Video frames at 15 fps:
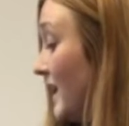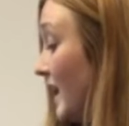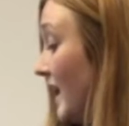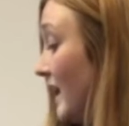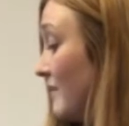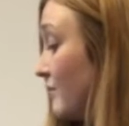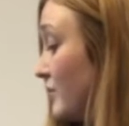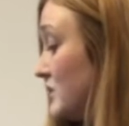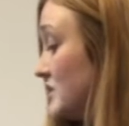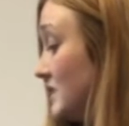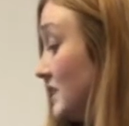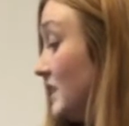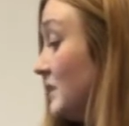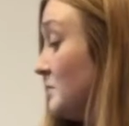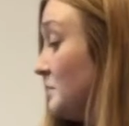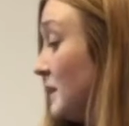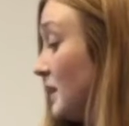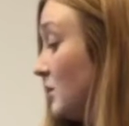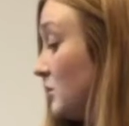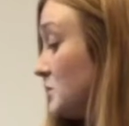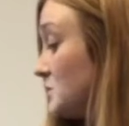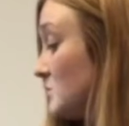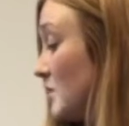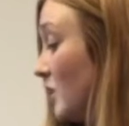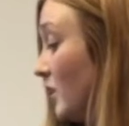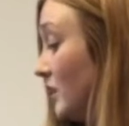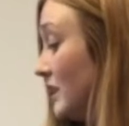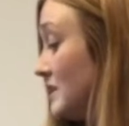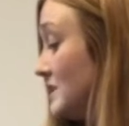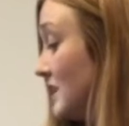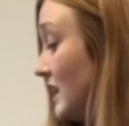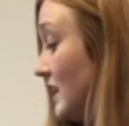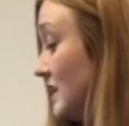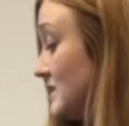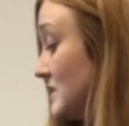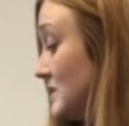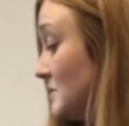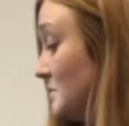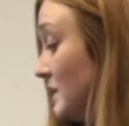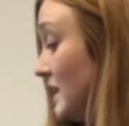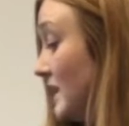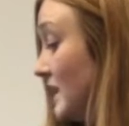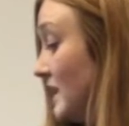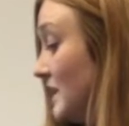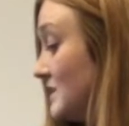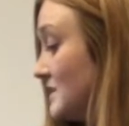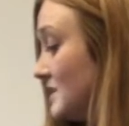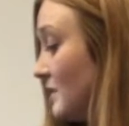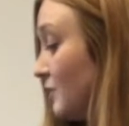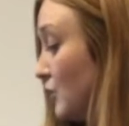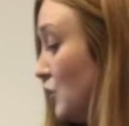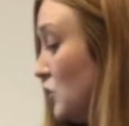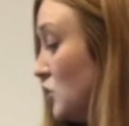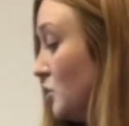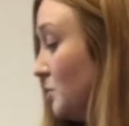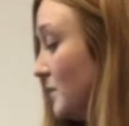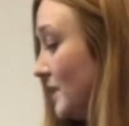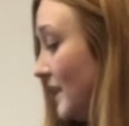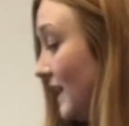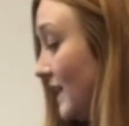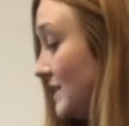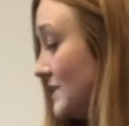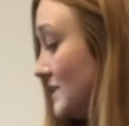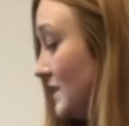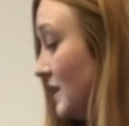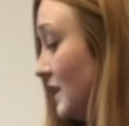Every seed, big or small, contains the beginnings of a new plant.